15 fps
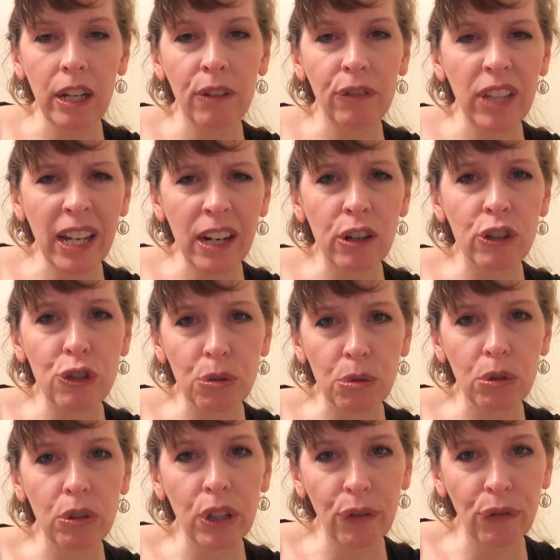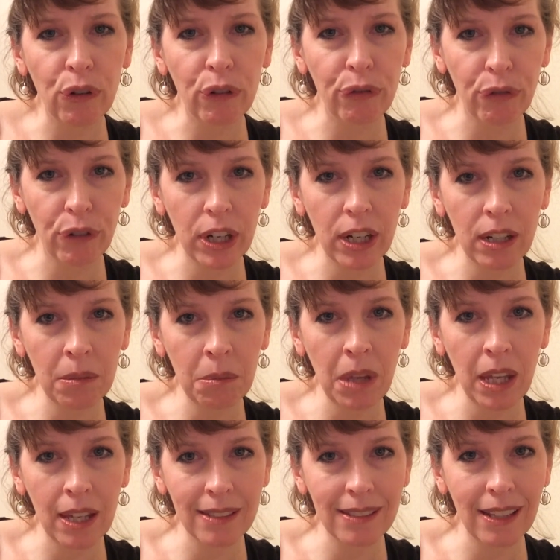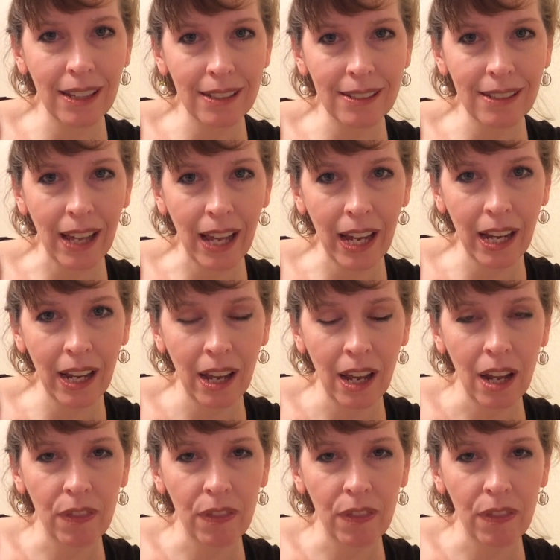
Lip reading: if they are truly for freedom, as they say,